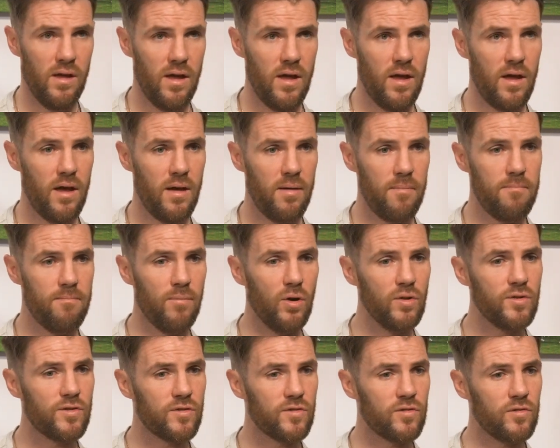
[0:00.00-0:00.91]
Uh,
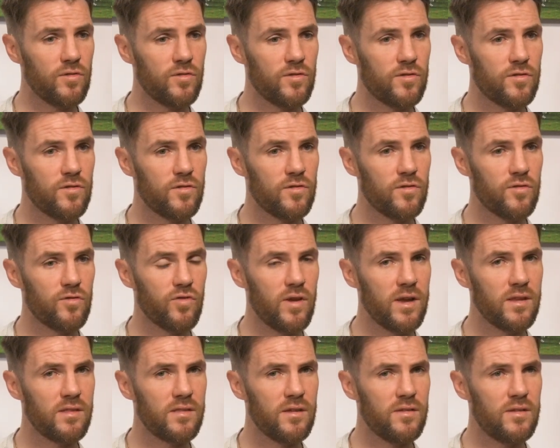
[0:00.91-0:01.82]
Munster's
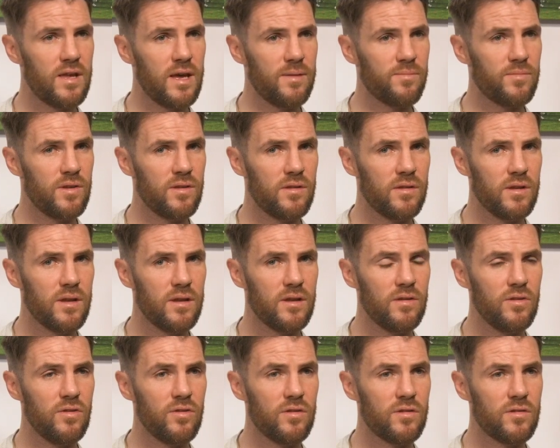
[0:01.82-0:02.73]
strength and depth, and,
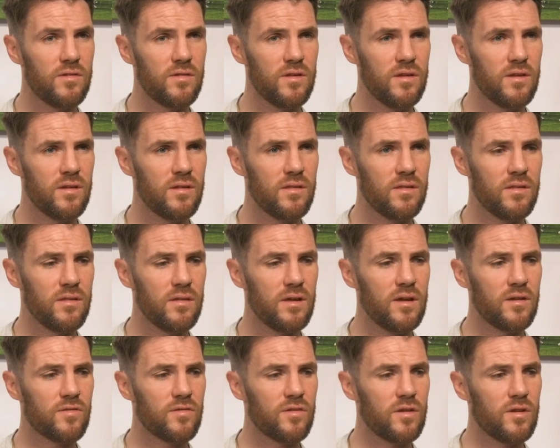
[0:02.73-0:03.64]
and you could see it
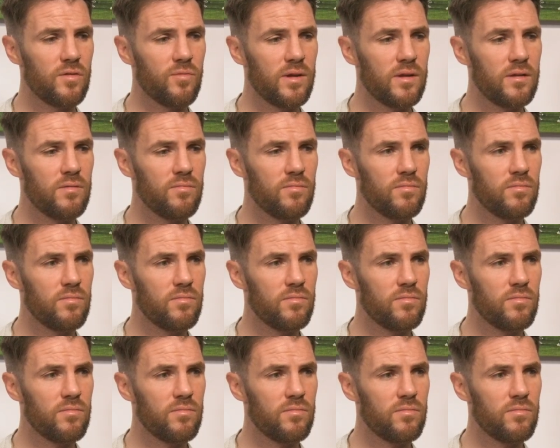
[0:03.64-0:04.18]
yesterday when,